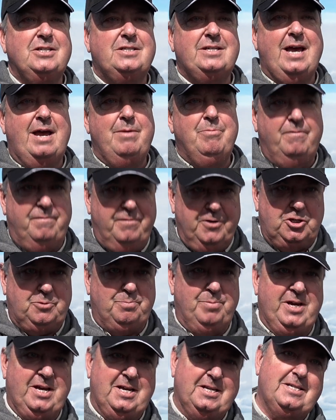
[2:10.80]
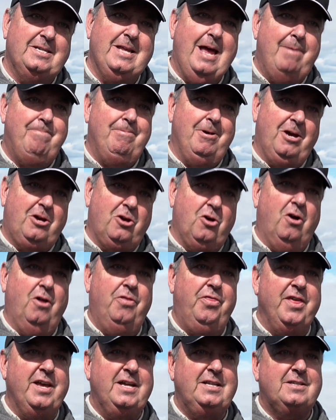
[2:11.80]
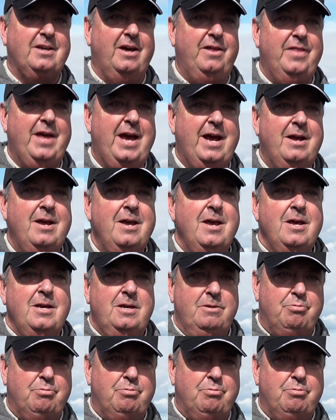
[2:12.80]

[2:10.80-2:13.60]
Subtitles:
table fish, bigger snapper, cod, things like that, you